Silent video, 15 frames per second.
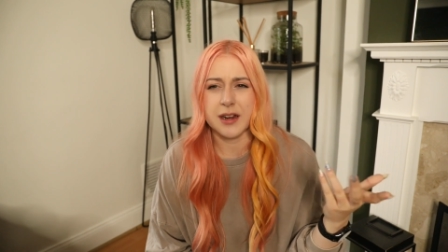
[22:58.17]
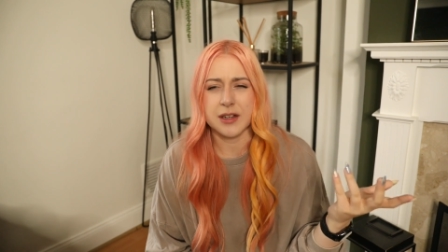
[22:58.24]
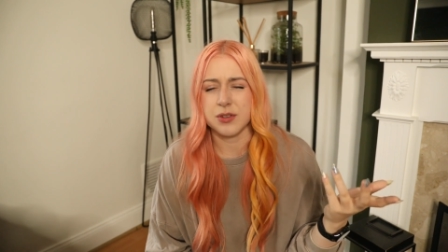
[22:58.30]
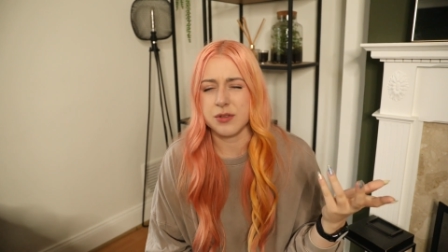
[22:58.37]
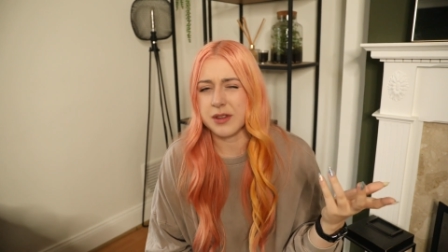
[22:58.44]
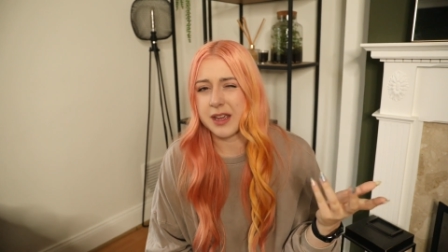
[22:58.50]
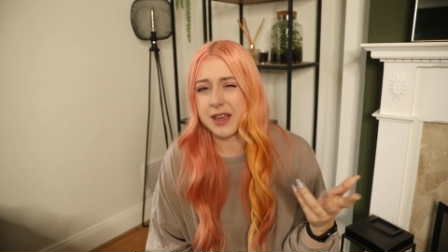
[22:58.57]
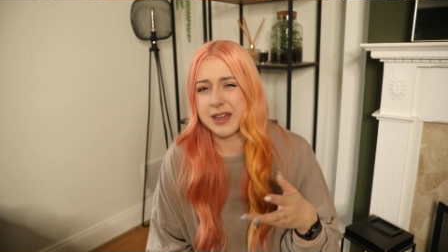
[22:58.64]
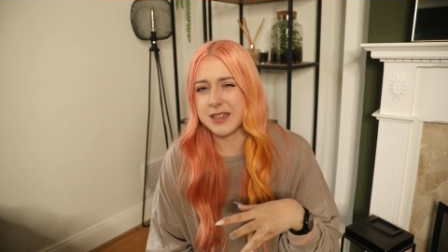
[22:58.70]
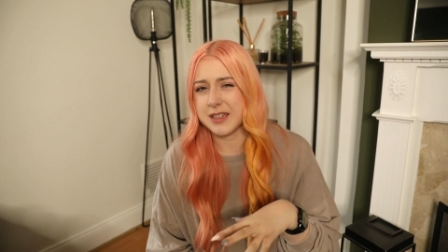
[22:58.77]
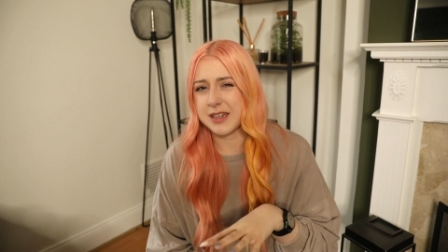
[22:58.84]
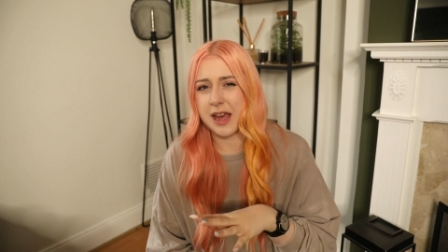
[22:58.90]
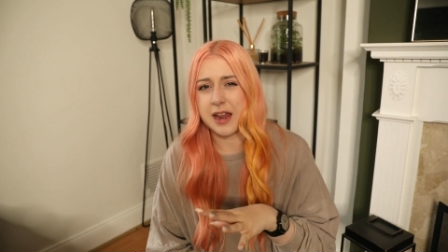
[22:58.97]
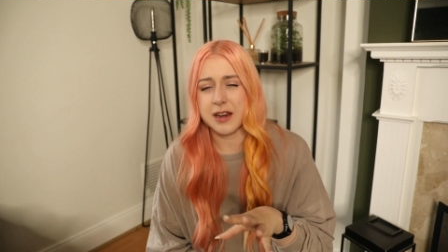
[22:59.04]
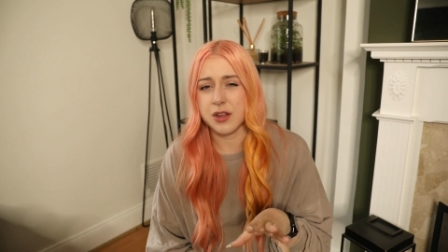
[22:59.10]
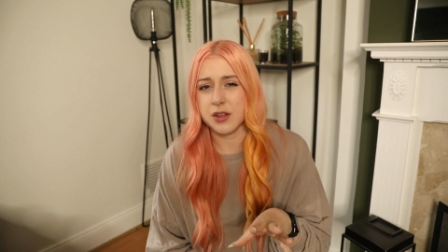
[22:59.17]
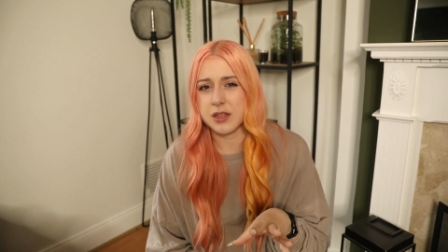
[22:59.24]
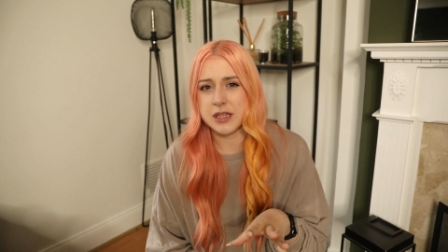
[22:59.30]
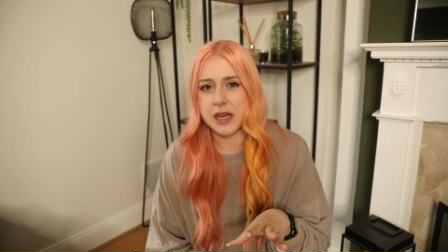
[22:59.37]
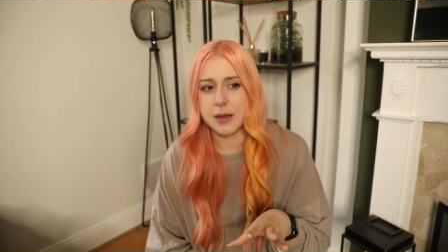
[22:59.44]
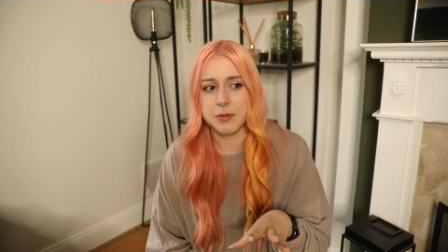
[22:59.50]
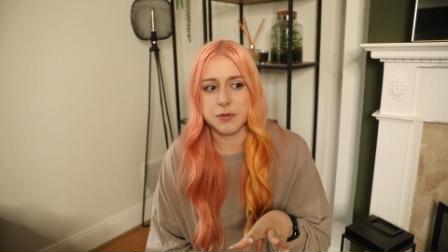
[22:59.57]
I don't think I did any other
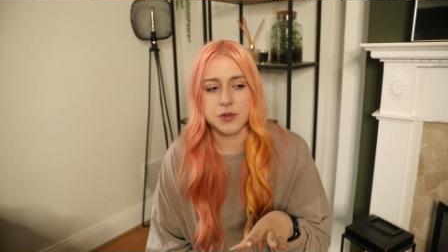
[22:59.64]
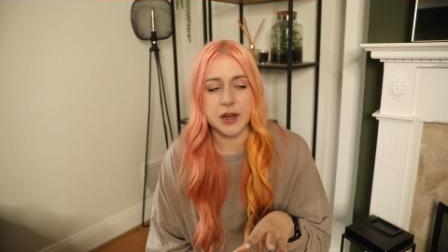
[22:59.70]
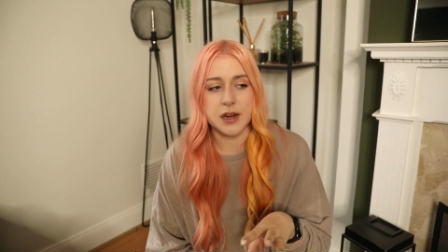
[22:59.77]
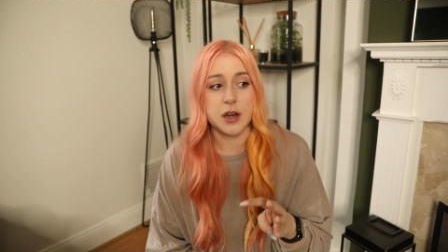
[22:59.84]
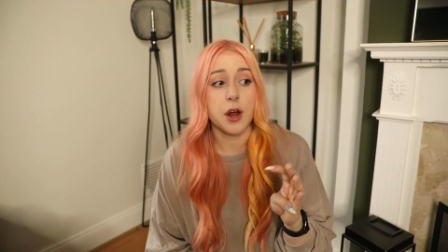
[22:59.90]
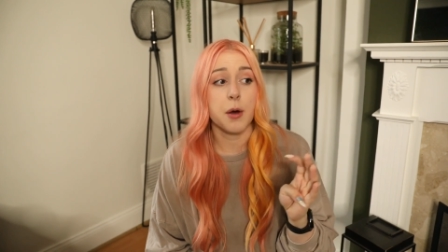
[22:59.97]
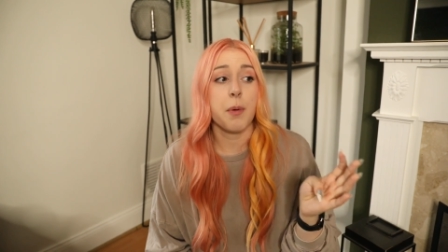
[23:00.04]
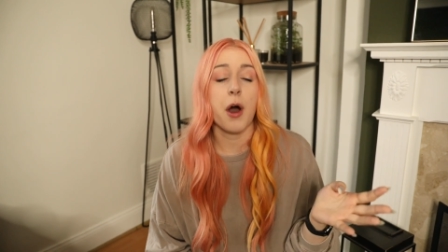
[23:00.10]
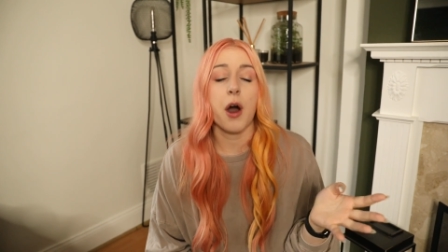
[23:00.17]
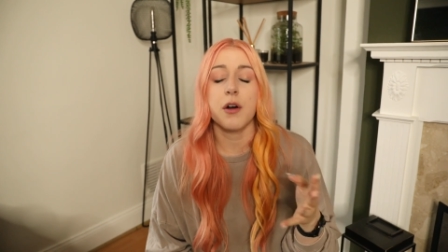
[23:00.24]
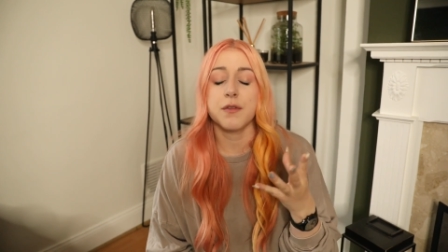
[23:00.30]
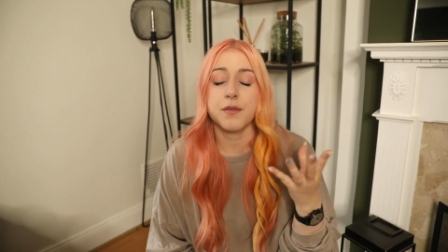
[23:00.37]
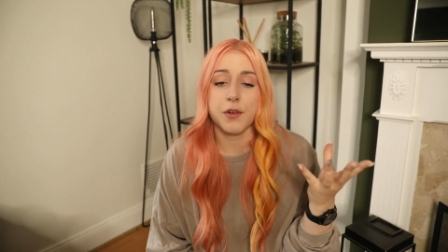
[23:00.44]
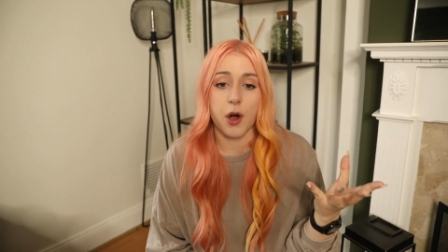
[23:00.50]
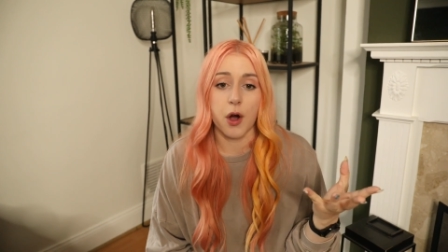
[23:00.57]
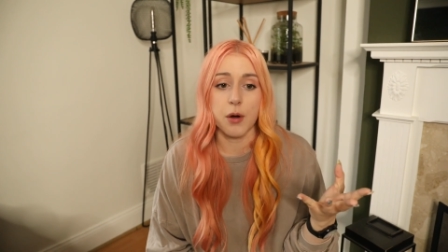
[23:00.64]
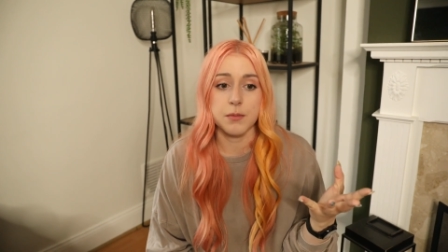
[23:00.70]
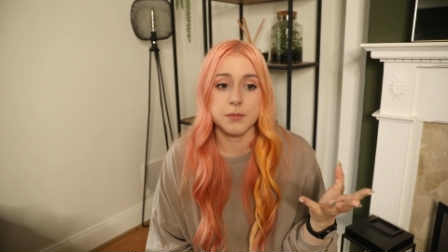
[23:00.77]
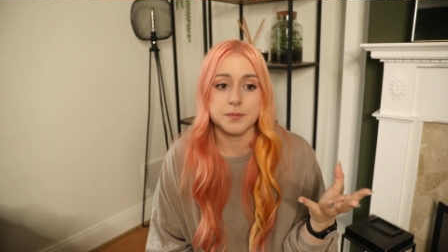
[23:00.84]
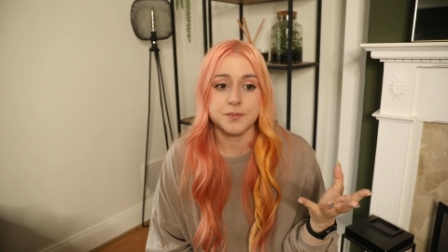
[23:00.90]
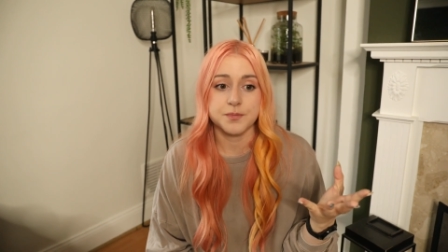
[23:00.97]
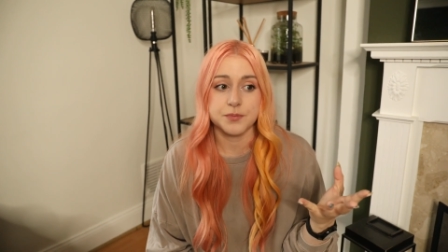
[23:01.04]
type of training apart
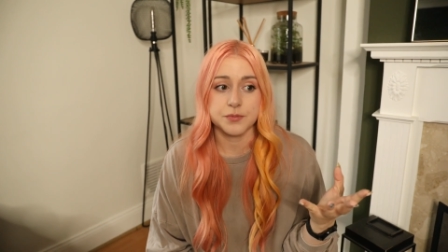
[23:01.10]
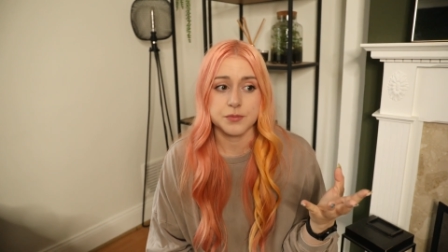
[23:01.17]
from,